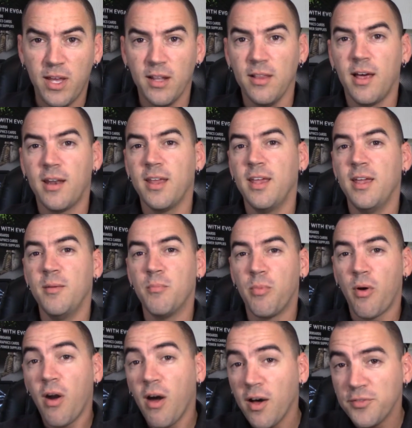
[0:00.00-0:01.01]
we had a lot of
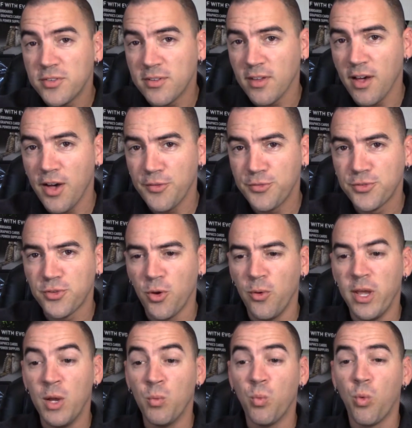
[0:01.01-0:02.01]
improv stuff,
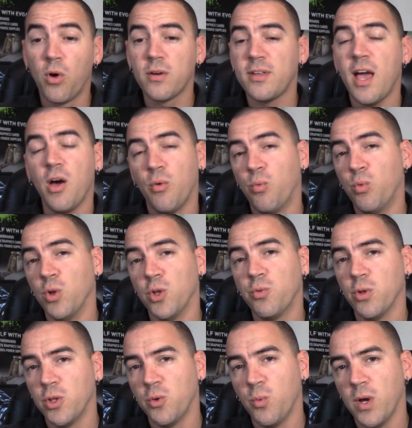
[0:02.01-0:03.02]
so it worked out really,
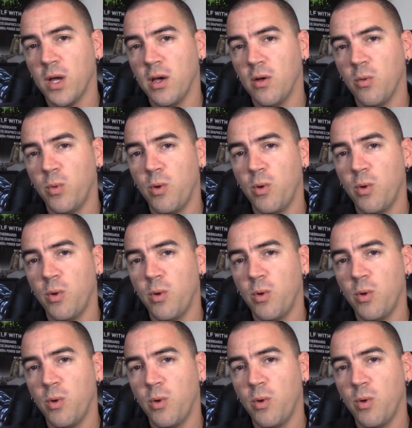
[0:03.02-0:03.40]
really well.